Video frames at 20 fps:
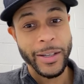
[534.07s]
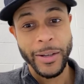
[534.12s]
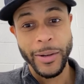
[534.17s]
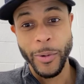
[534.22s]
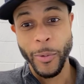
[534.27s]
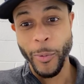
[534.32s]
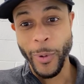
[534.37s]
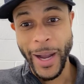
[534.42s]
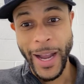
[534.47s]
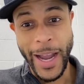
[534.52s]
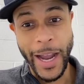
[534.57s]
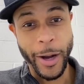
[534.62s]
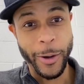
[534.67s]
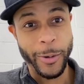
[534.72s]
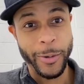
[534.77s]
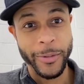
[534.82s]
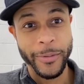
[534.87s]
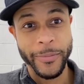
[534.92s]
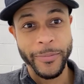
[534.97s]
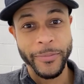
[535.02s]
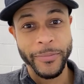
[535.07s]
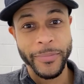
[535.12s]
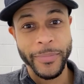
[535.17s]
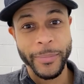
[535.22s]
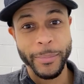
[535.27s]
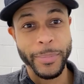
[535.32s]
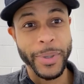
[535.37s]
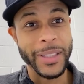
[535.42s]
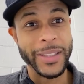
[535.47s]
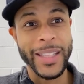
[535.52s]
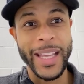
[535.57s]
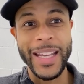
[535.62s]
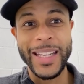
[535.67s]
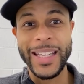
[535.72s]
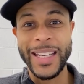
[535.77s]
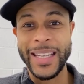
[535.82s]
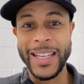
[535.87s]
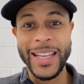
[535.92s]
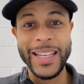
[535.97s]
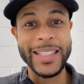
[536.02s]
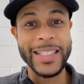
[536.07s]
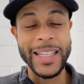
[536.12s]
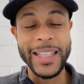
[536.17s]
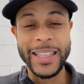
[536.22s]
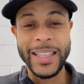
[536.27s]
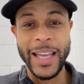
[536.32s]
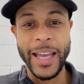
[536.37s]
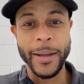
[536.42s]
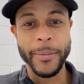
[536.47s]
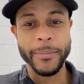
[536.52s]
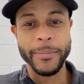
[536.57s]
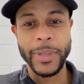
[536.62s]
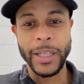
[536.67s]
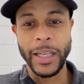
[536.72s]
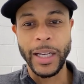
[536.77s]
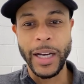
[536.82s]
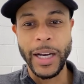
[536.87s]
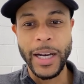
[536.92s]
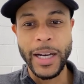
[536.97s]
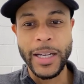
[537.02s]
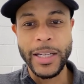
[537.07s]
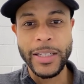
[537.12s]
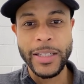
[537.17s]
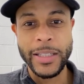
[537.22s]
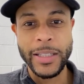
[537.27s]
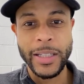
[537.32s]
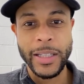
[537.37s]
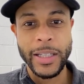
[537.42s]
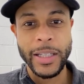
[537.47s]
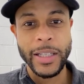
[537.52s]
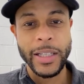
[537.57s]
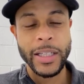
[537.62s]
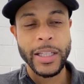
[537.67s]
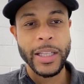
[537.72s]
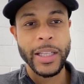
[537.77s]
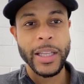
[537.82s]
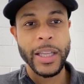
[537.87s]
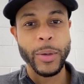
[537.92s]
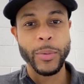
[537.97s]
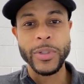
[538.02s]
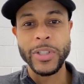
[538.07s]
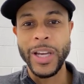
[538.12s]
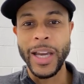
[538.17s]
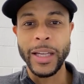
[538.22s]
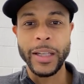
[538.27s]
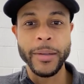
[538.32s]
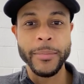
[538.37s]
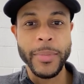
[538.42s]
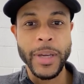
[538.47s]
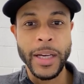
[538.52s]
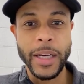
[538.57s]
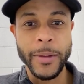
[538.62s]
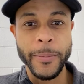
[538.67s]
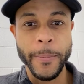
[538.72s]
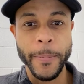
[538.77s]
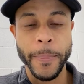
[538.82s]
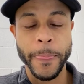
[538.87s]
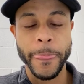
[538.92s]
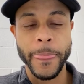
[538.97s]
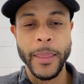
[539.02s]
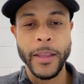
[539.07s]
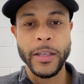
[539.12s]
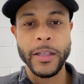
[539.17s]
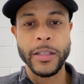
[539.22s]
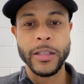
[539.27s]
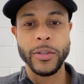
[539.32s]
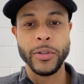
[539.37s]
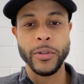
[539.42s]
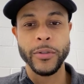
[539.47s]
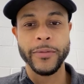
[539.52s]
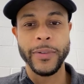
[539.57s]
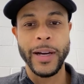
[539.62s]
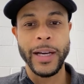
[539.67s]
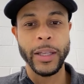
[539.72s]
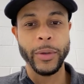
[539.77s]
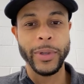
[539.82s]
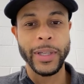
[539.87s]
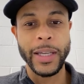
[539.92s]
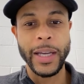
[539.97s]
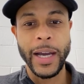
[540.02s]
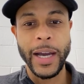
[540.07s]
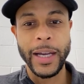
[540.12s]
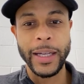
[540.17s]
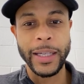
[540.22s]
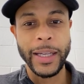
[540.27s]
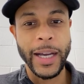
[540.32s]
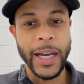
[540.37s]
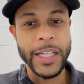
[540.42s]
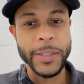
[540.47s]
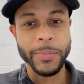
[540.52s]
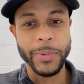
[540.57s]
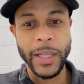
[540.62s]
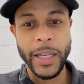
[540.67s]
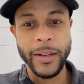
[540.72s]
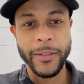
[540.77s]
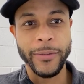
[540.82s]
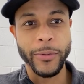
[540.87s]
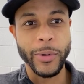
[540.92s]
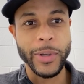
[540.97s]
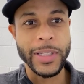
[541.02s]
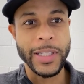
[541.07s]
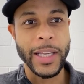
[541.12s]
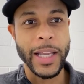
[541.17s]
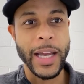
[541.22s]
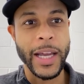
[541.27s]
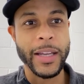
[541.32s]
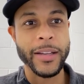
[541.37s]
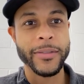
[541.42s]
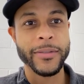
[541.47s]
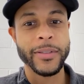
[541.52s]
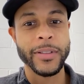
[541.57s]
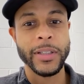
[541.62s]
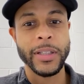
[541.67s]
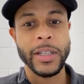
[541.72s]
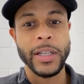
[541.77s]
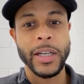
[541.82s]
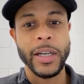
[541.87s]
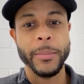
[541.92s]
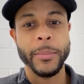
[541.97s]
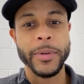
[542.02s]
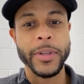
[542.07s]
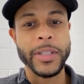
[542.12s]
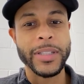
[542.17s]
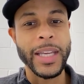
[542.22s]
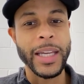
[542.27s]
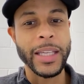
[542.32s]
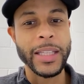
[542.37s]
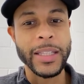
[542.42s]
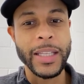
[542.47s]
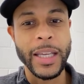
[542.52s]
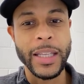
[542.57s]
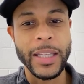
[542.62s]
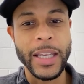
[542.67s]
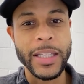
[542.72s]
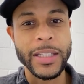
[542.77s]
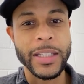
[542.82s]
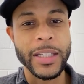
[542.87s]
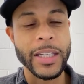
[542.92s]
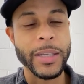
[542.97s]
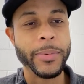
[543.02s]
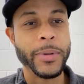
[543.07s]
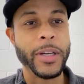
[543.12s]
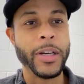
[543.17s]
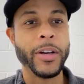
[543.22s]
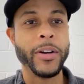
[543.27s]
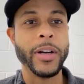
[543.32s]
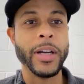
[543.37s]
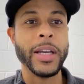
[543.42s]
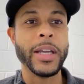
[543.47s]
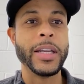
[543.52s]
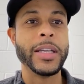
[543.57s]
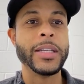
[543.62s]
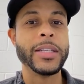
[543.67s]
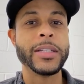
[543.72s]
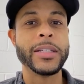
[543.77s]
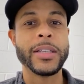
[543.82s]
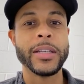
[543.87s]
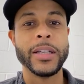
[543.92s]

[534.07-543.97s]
Wow. But they, he did that because he was yet committed to following God and God's plan for his life. But the second thing that's deep here is